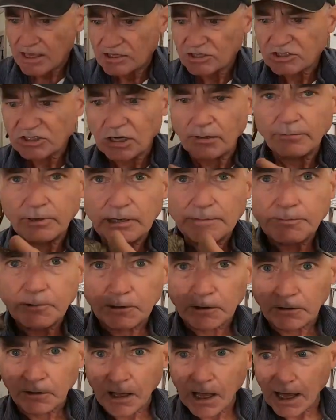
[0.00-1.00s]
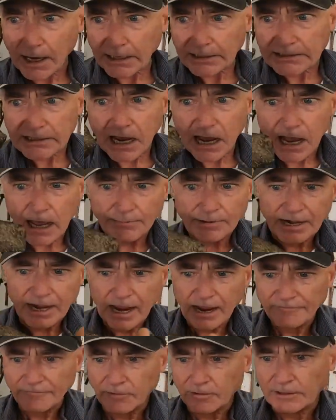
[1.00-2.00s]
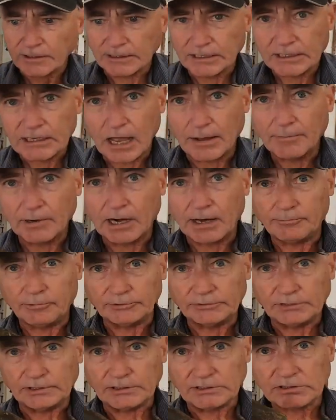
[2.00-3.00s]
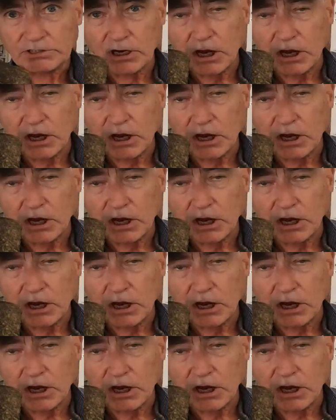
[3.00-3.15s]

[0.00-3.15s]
Somebody put a lot of time and effort into coming up with this.